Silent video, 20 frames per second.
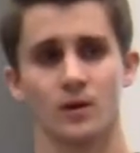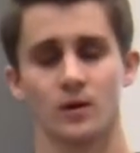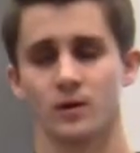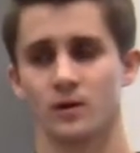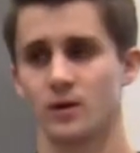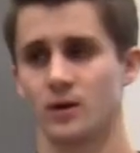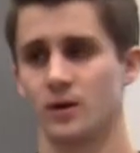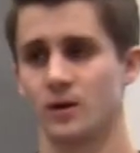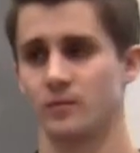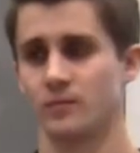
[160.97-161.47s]

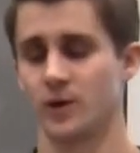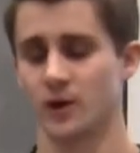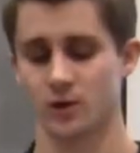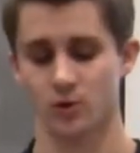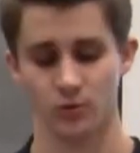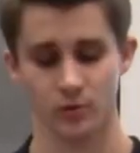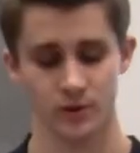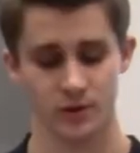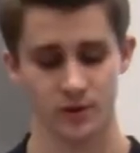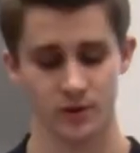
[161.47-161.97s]

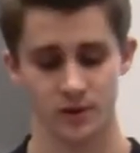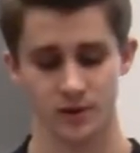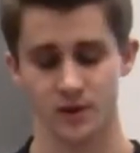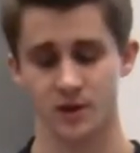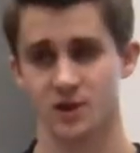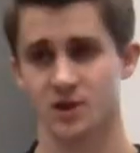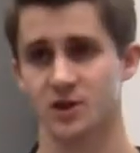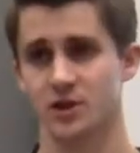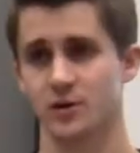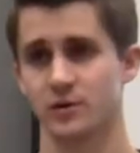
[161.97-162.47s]
According to
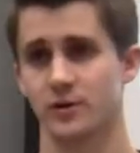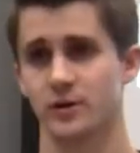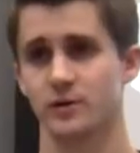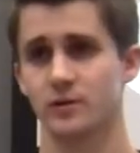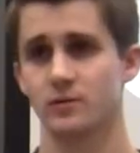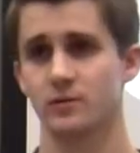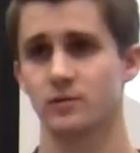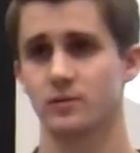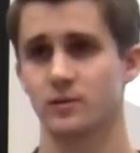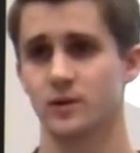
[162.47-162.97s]

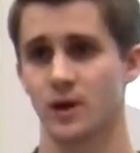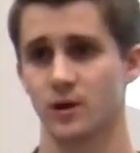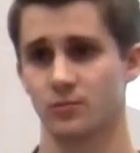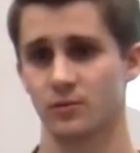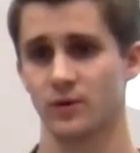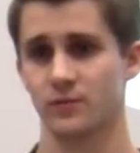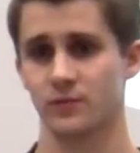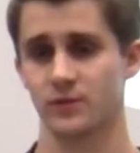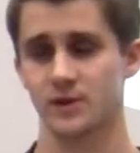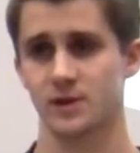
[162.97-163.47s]

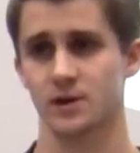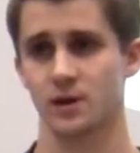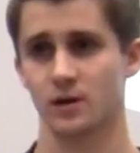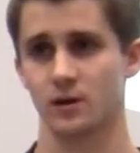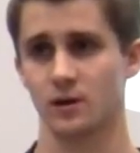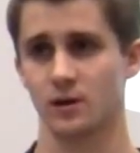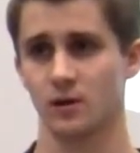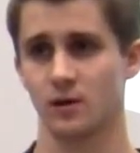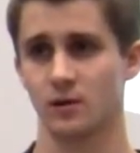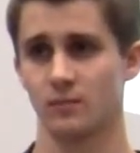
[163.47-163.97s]

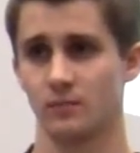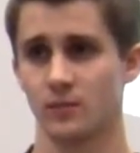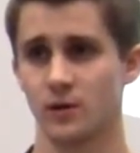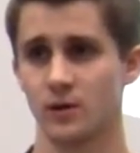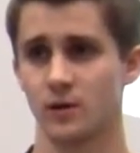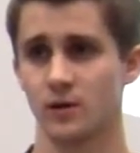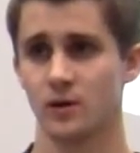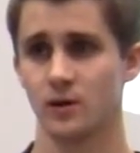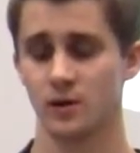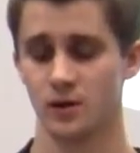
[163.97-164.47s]
dictionary.reference.com,
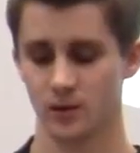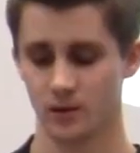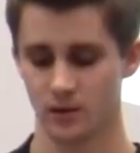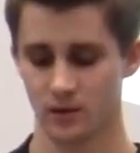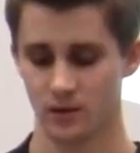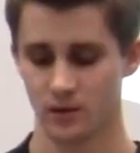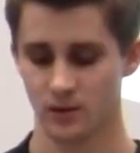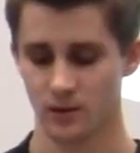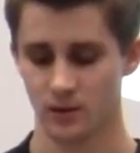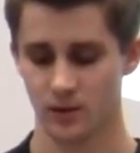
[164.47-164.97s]

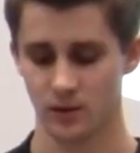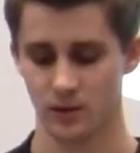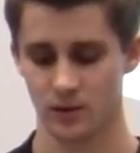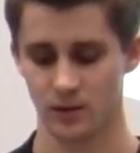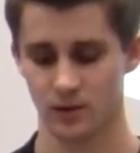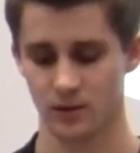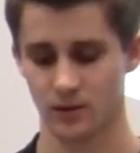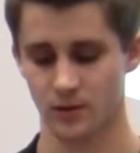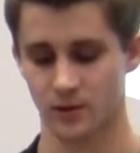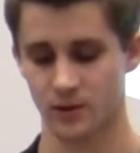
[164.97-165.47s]

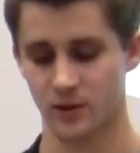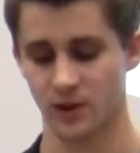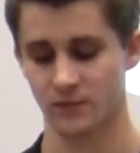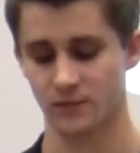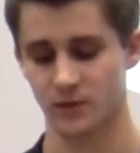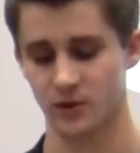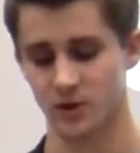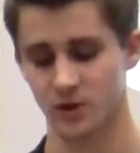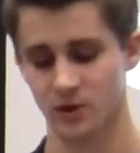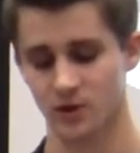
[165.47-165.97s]
the
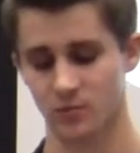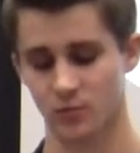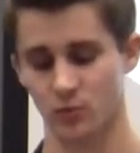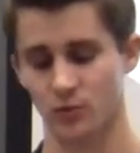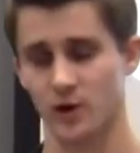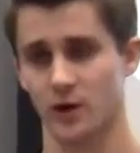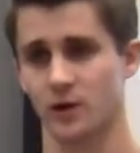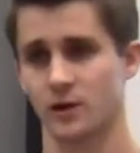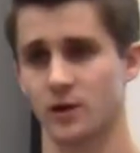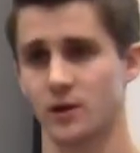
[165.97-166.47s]
definition of
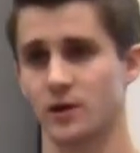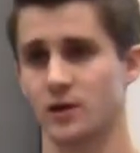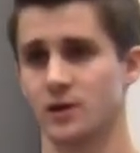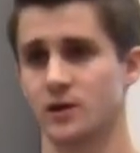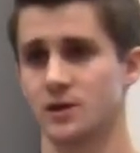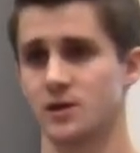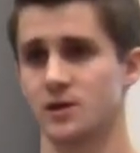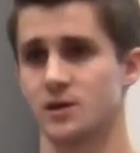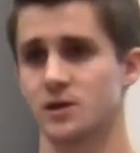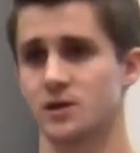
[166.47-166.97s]
morality
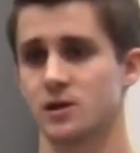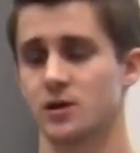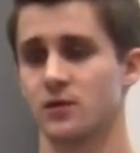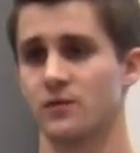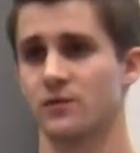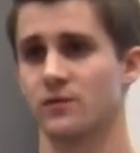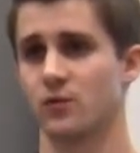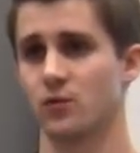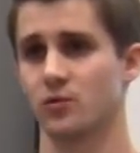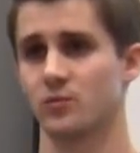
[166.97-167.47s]
is
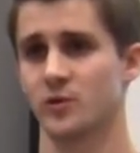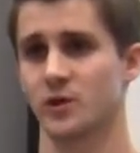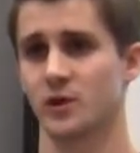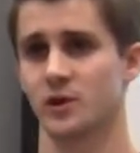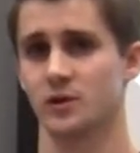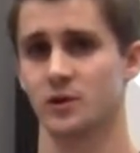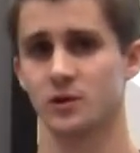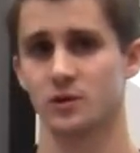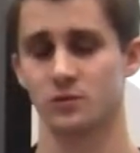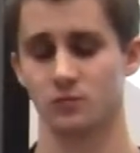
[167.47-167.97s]

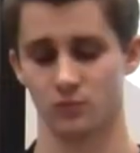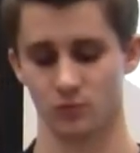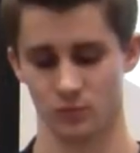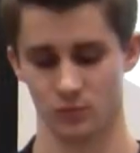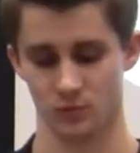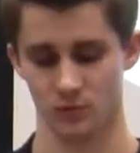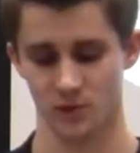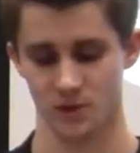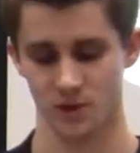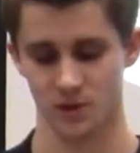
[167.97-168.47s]
conformity to
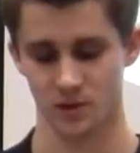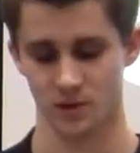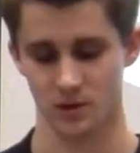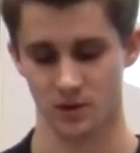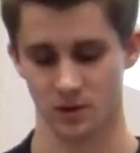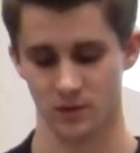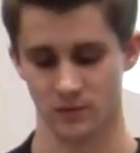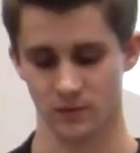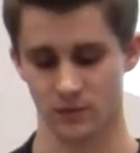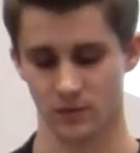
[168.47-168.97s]
rules
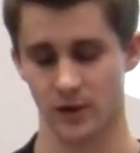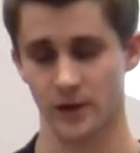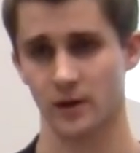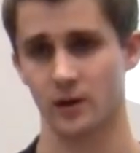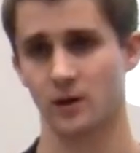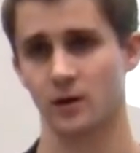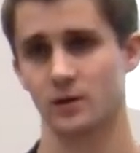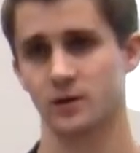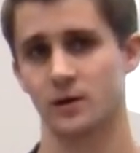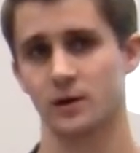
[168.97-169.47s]
of right
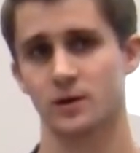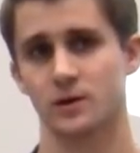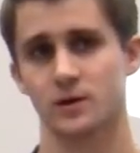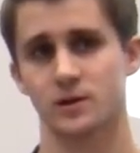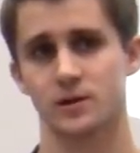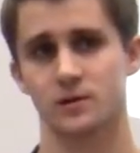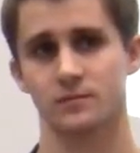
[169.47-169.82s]
conduct.